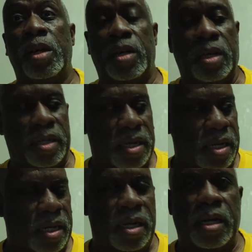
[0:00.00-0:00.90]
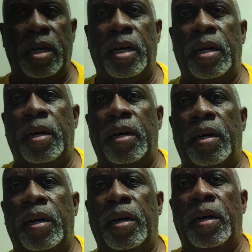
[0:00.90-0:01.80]
uh, uh, uh, uh,
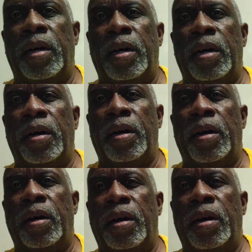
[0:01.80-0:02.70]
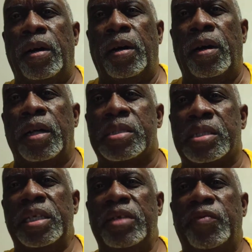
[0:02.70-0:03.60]
uh, uh, uh, uh, uh,
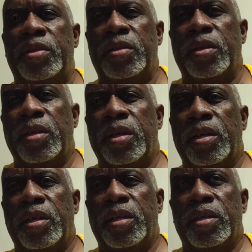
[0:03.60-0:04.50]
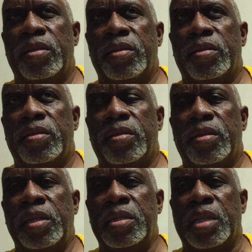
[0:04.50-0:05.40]
Stephen
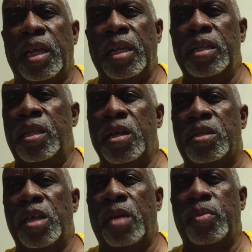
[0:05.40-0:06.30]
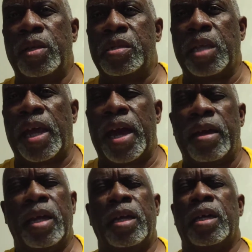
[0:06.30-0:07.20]
he said he looked up and he said, I,